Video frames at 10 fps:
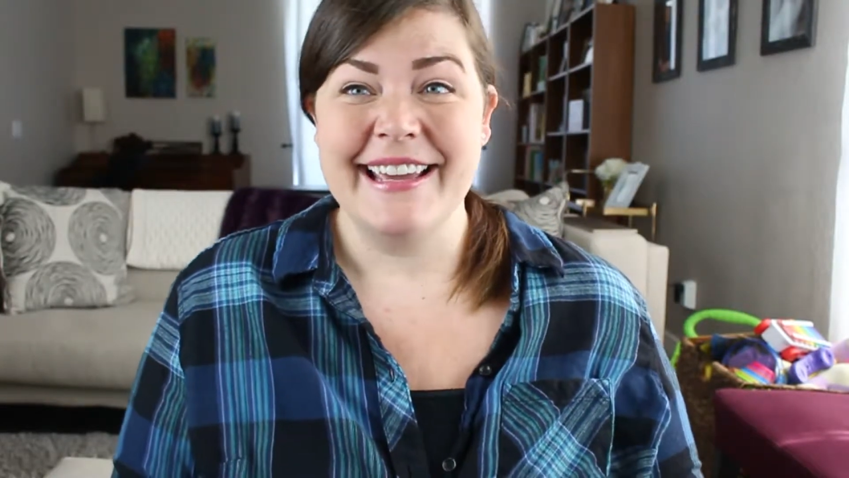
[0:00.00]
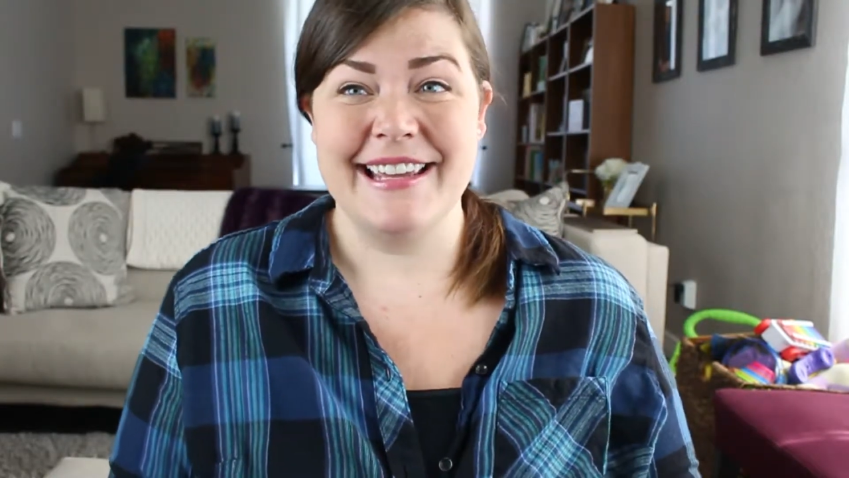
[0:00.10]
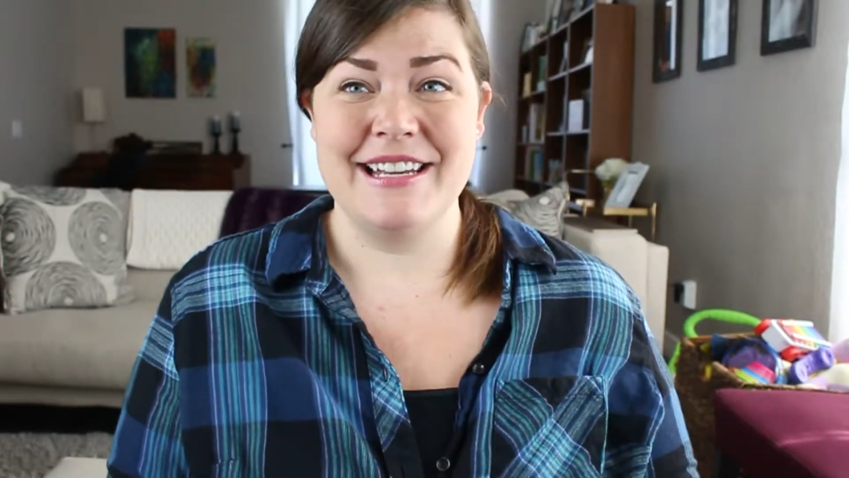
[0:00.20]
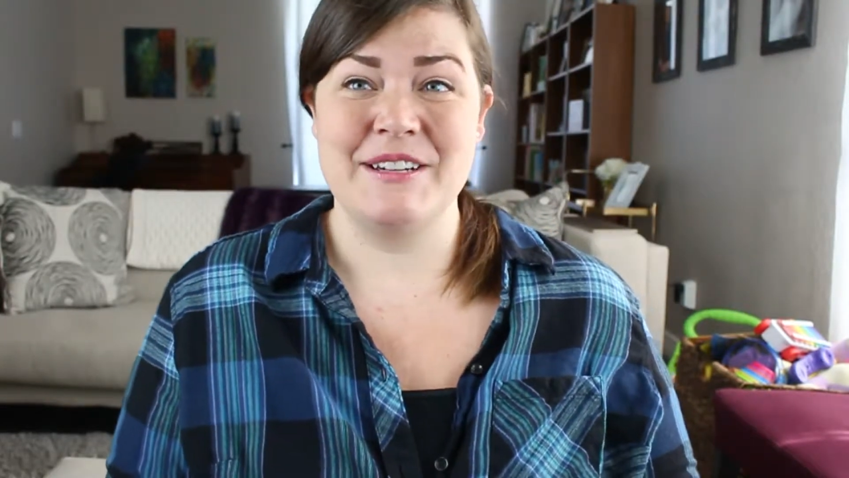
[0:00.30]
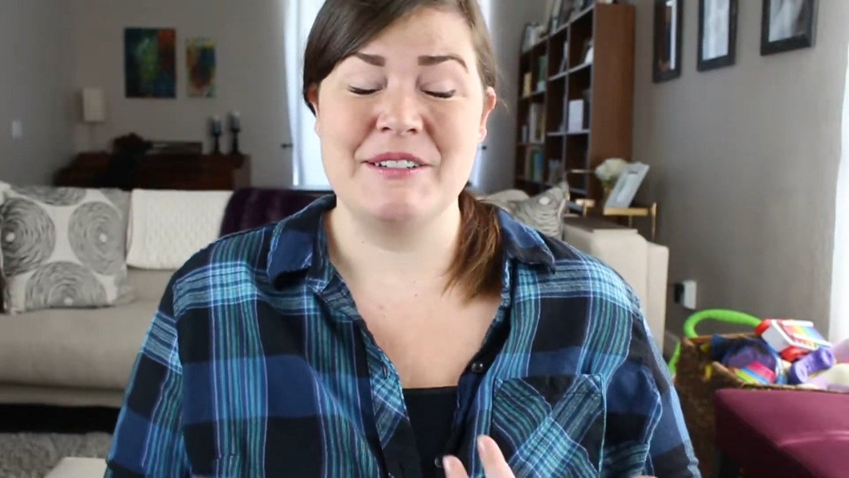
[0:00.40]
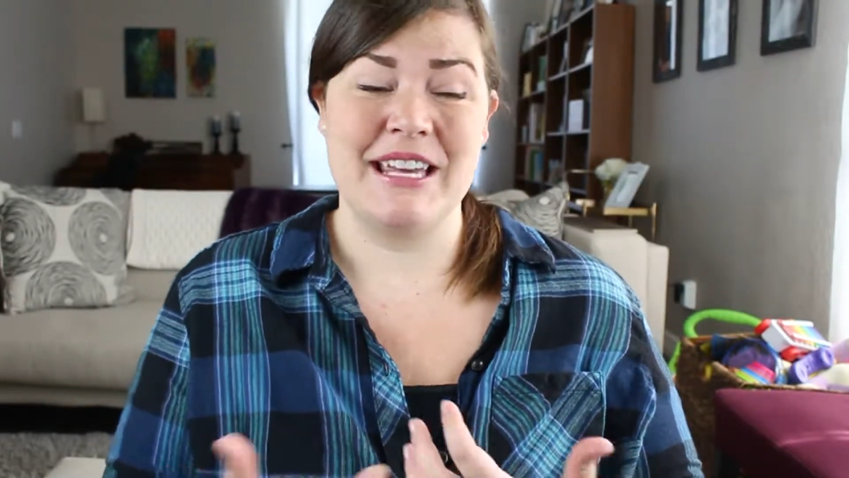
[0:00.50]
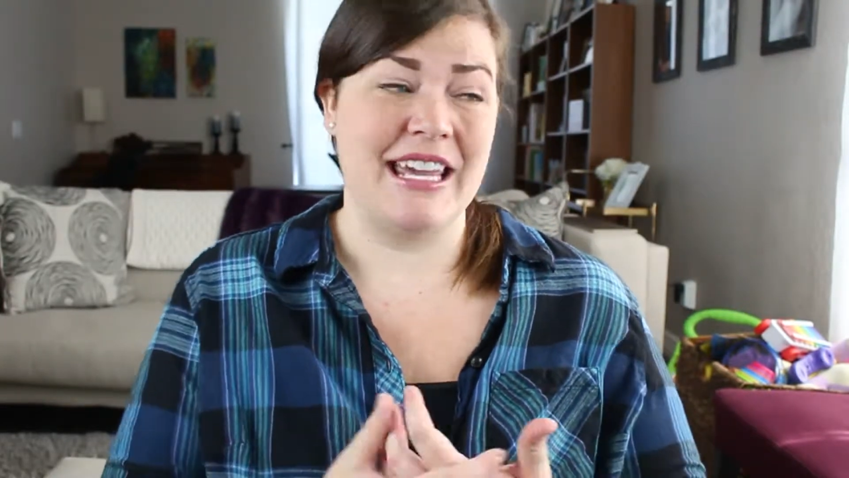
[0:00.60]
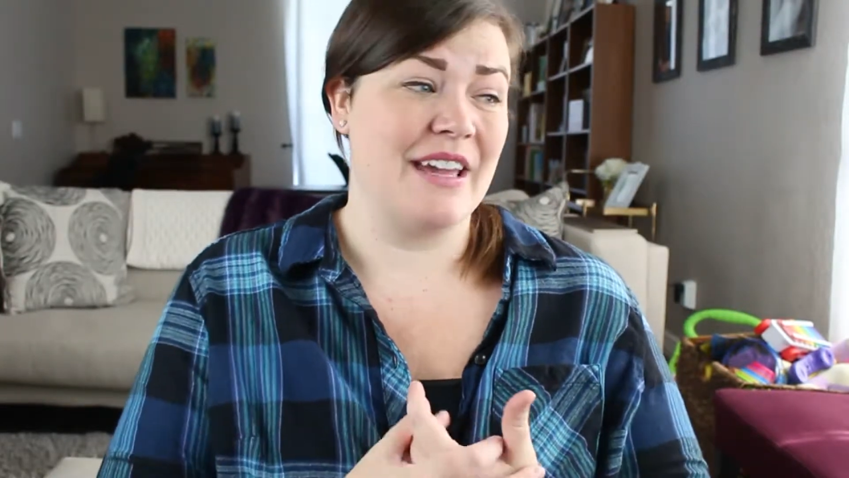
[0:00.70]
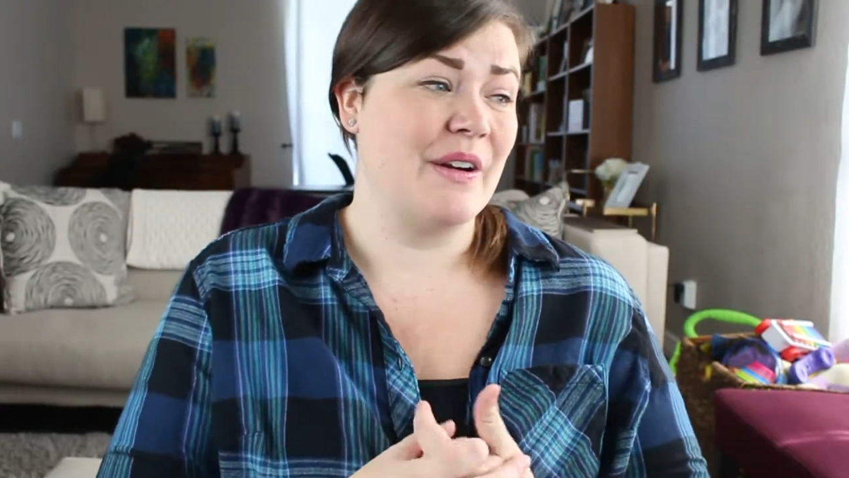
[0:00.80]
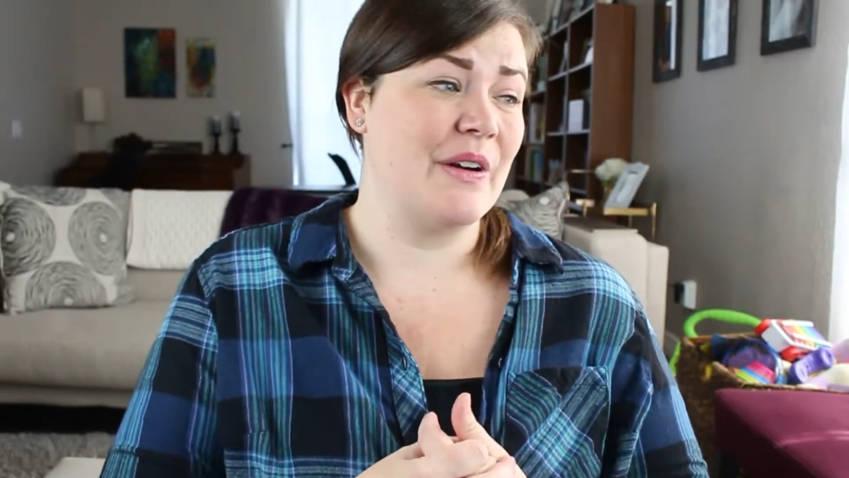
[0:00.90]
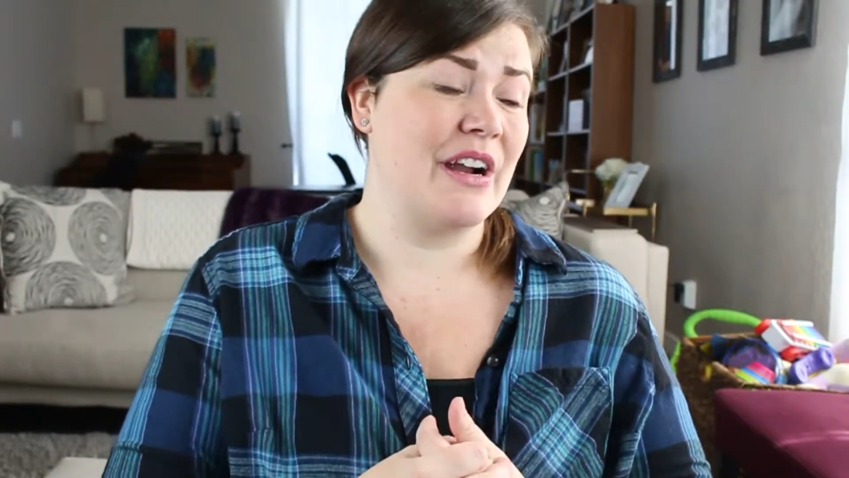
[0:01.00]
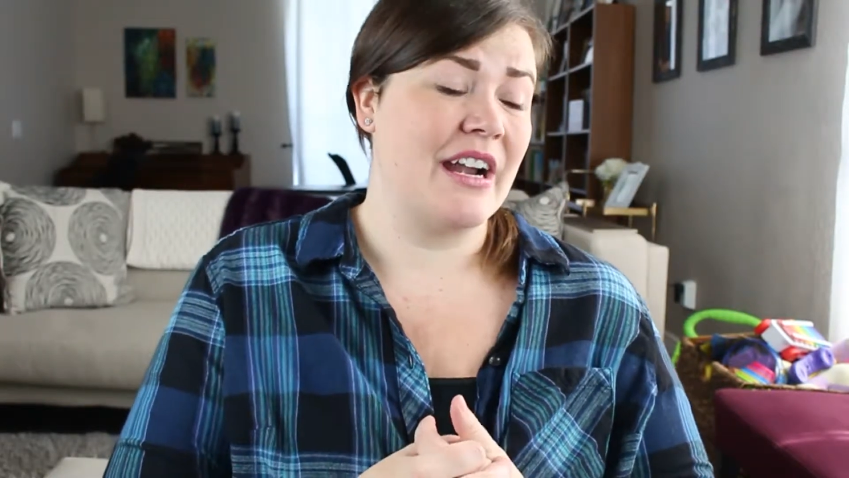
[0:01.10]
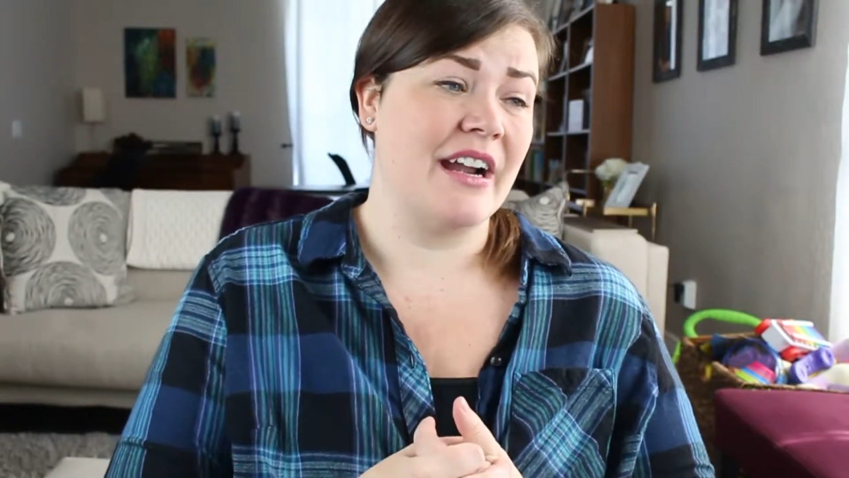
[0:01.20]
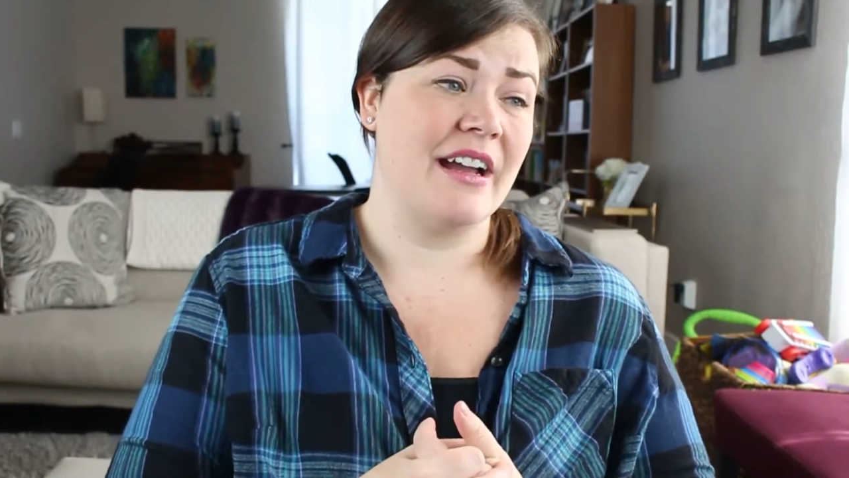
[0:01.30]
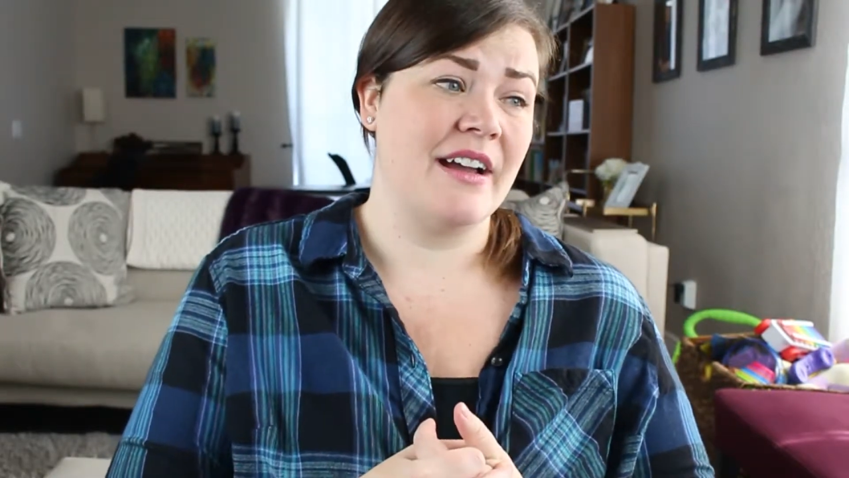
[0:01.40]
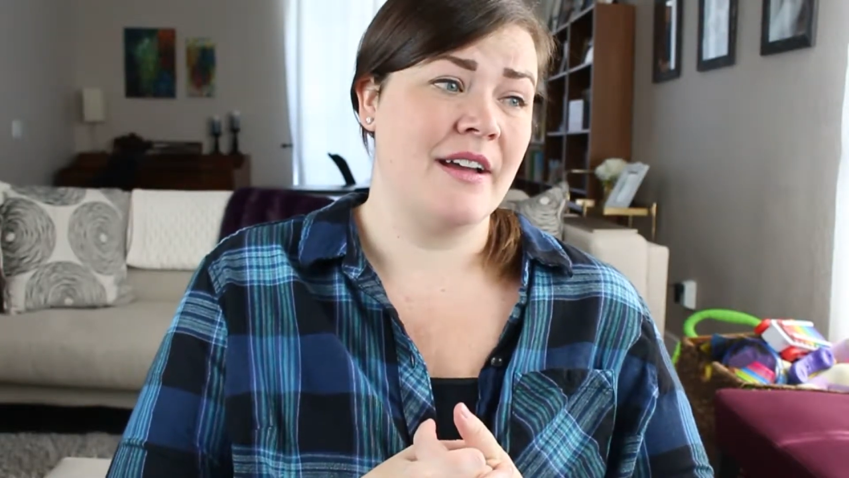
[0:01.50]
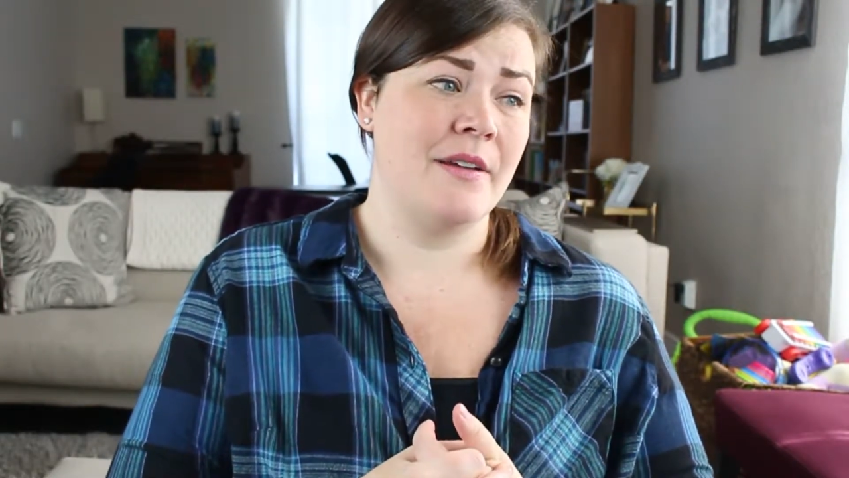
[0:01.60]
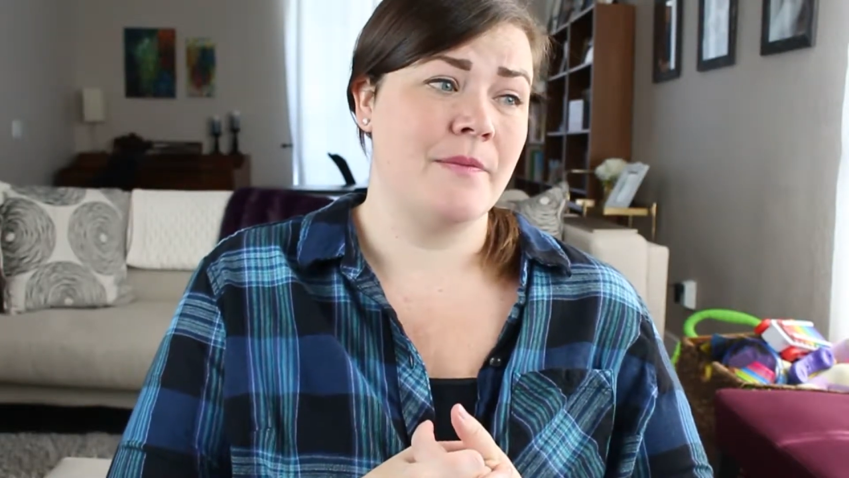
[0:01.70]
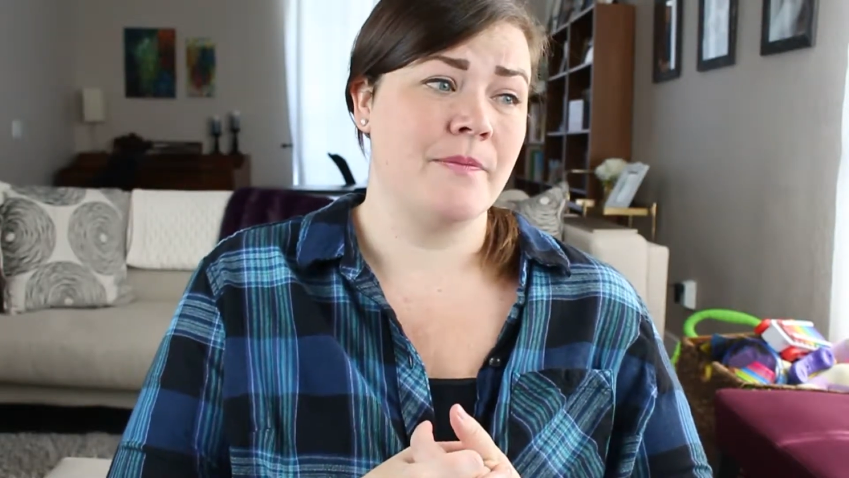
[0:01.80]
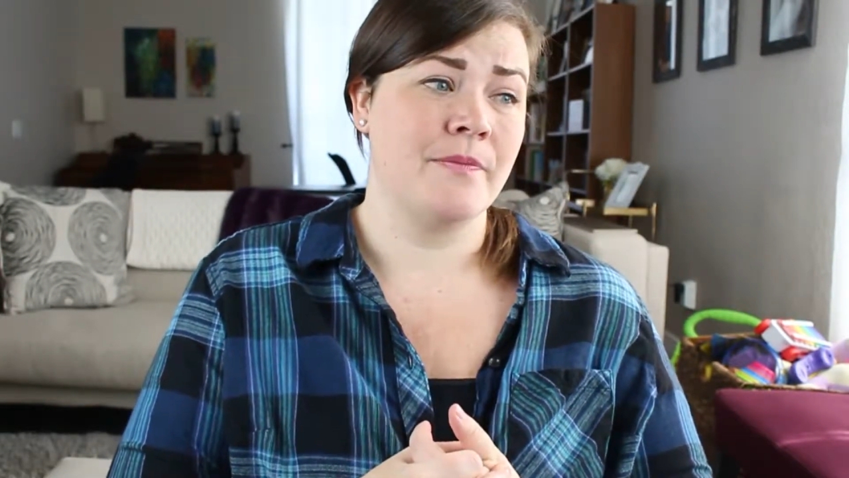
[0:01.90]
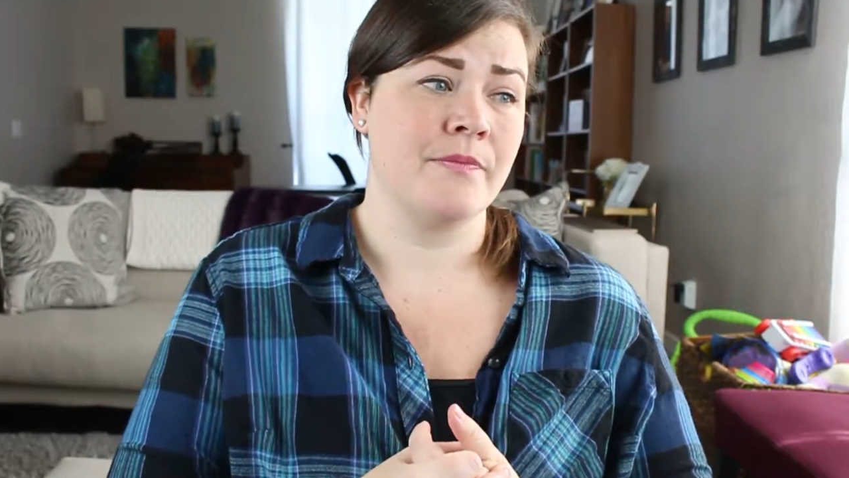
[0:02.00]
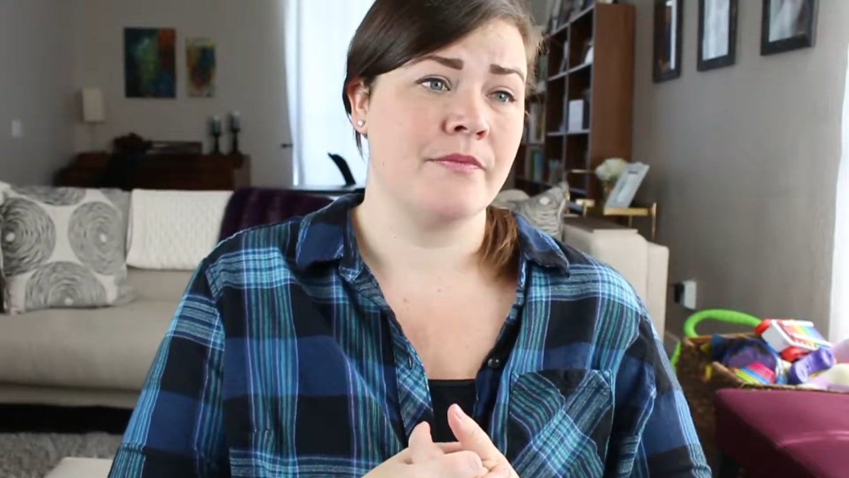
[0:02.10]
You know, like, or am